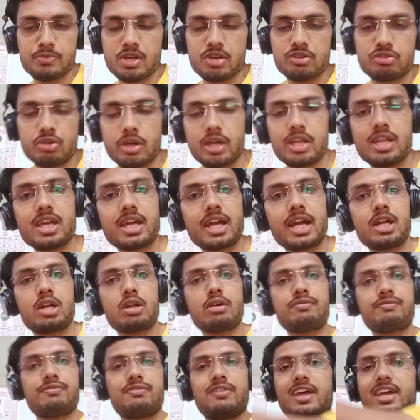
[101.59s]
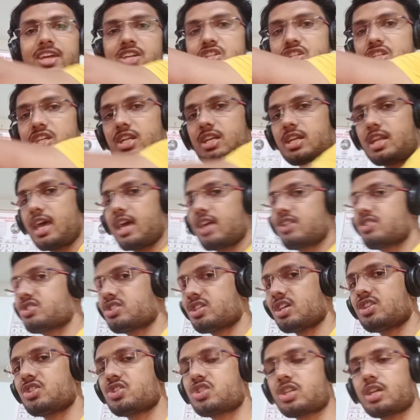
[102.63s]
So any kind of flexion,
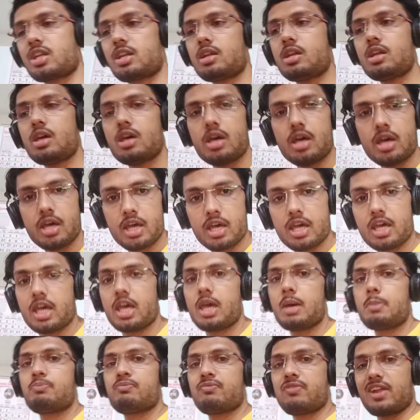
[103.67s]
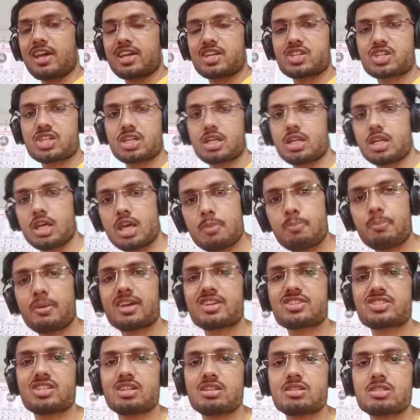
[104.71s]
extension, hip
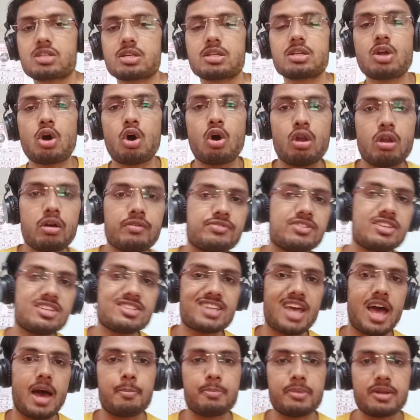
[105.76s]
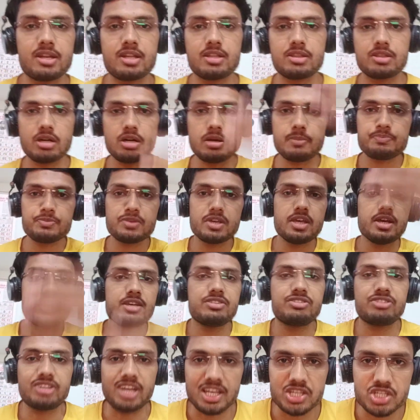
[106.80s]
extension, all of these happen in the
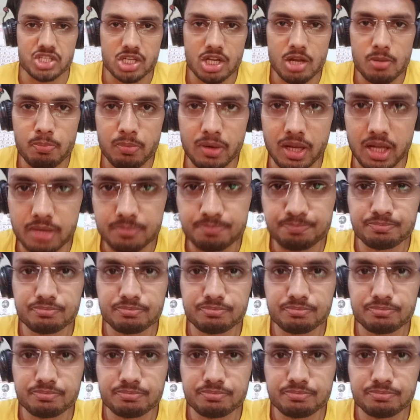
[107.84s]
sagittal plane.